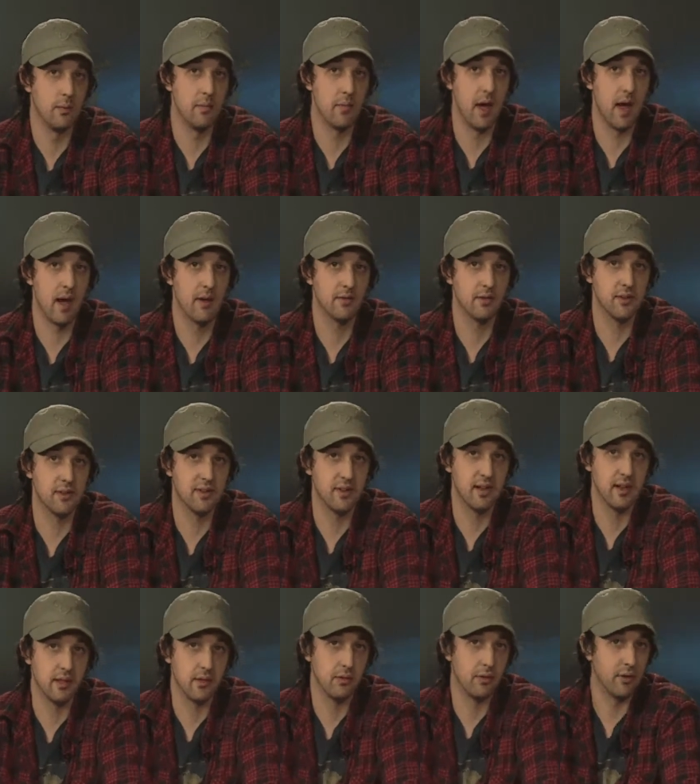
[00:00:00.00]
After
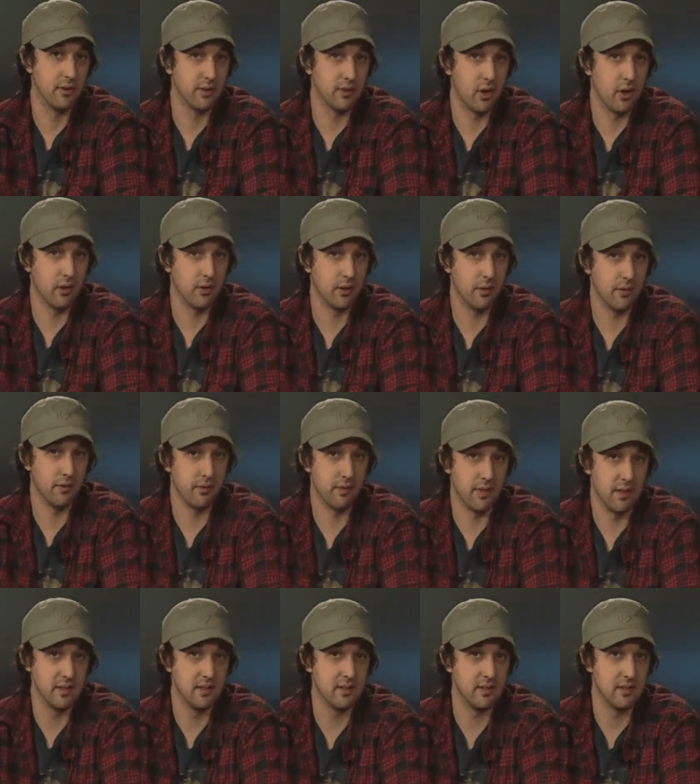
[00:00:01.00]
seeing the result of
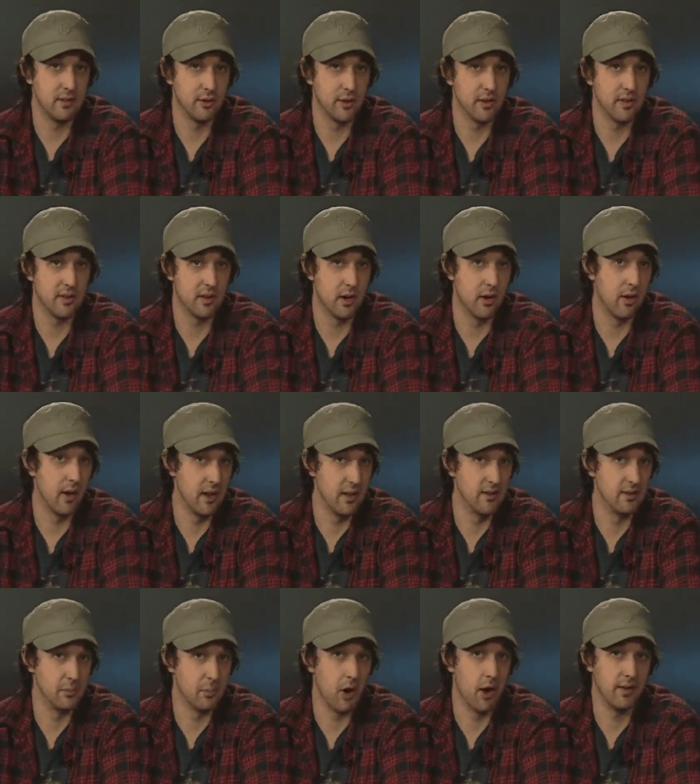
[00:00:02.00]
this series, there
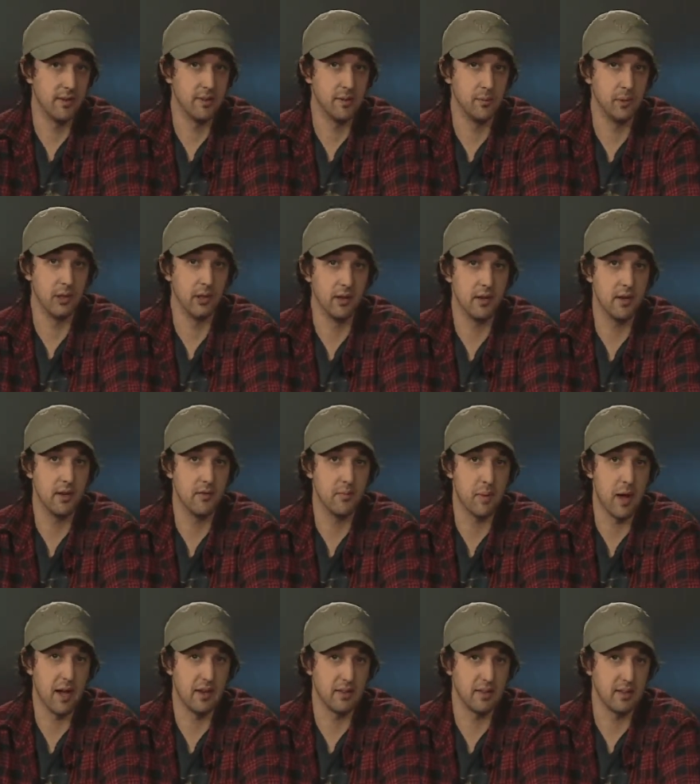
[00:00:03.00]
is a possibility of
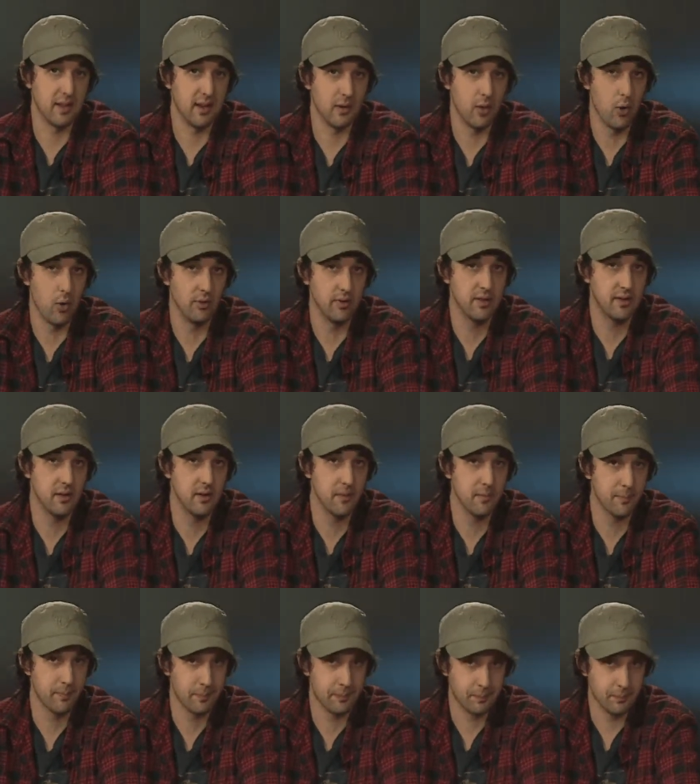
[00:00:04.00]
Pakistan hosting
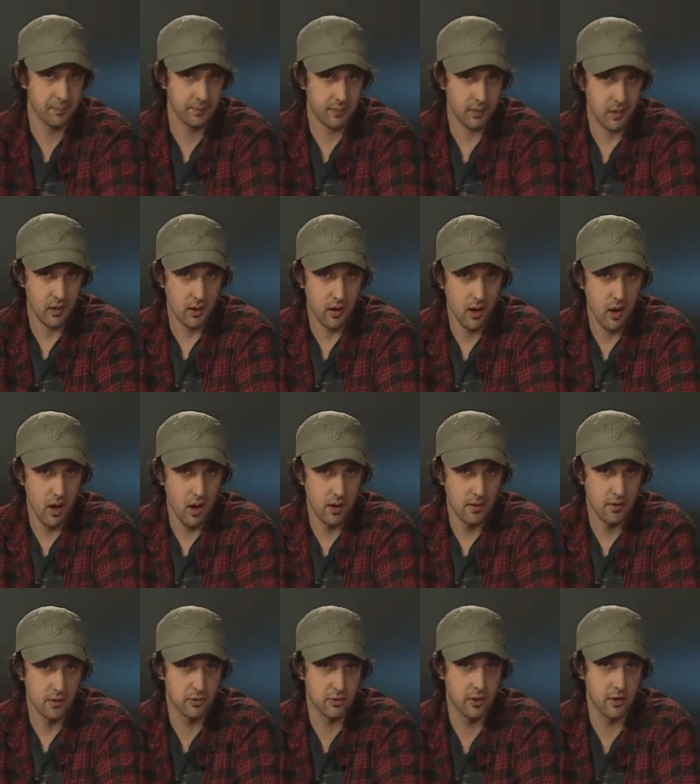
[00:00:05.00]

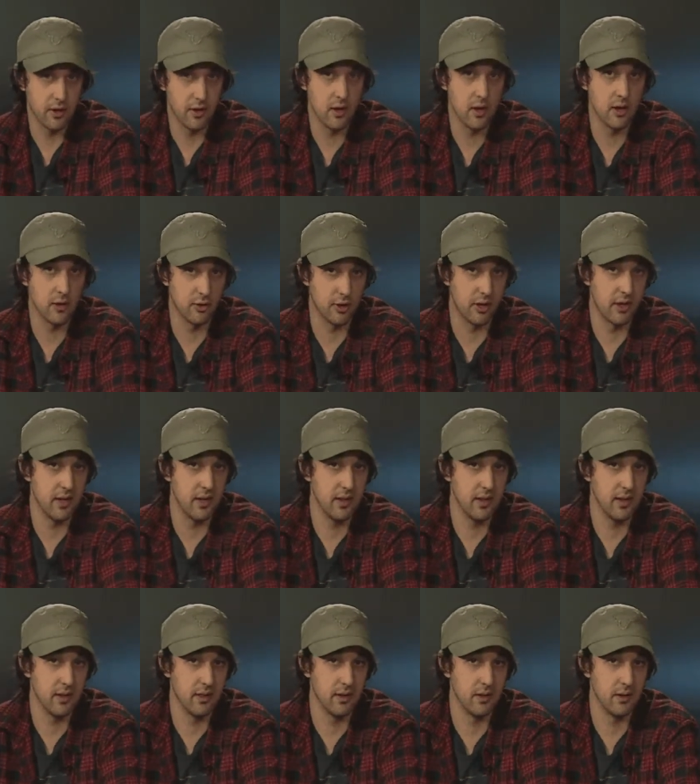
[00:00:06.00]
their cricket
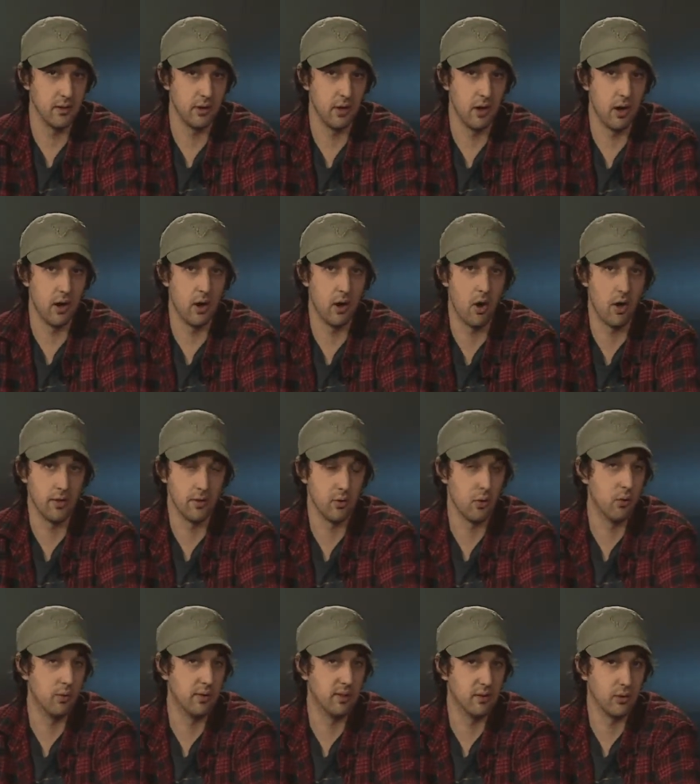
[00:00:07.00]
in on their
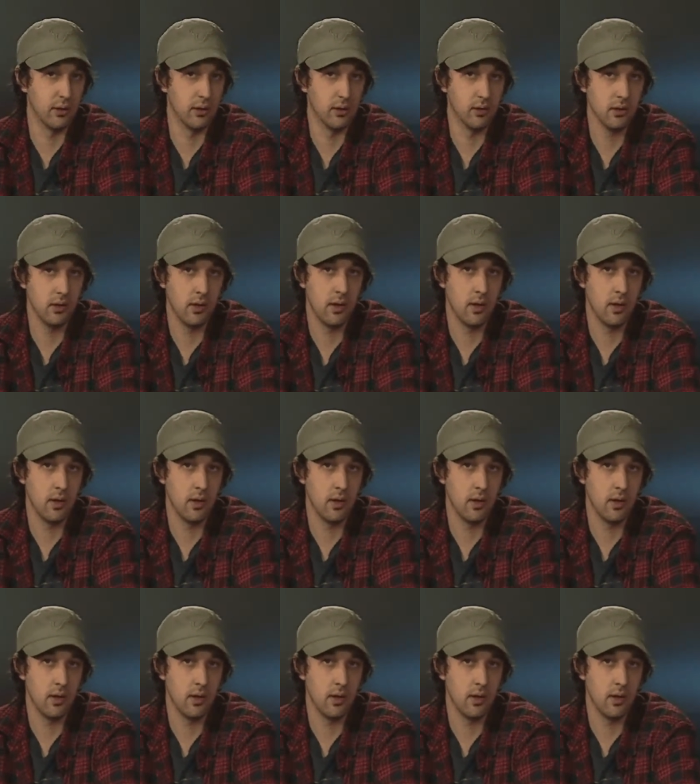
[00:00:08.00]
own soil.